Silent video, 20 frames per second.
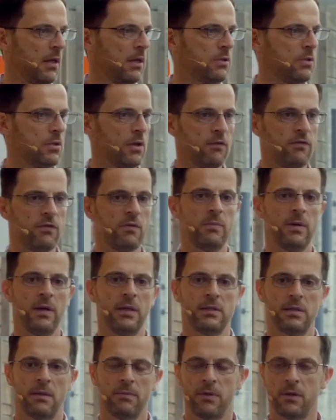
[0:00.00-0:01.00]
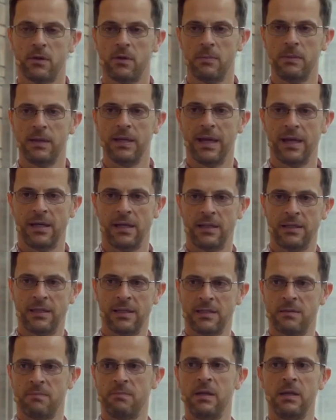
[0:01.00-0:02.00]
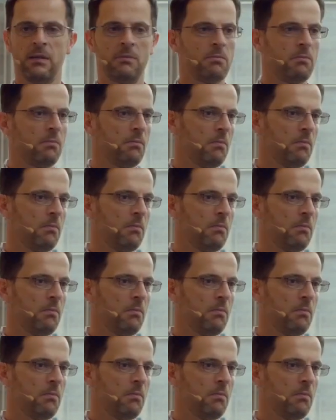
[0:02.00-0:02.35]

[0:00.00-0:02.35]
So if you bring something to me and it doesn't meet